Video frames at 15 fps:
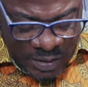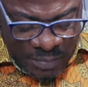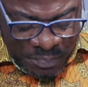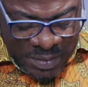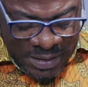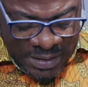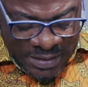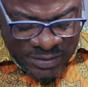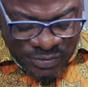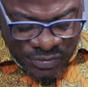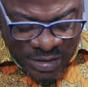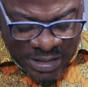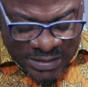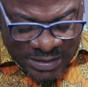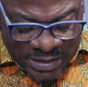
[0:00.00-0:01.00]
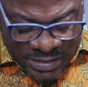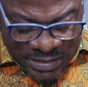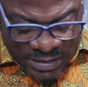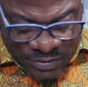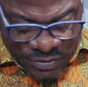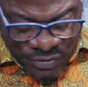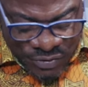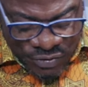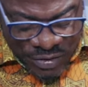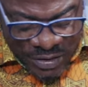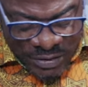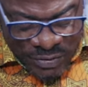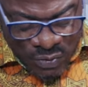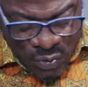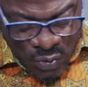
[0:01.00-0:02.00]
Please grant us the
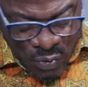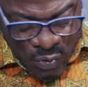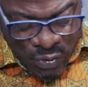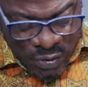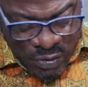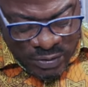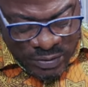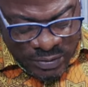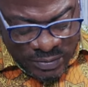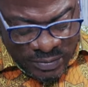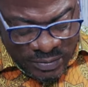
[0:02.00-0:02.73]
strength to hold on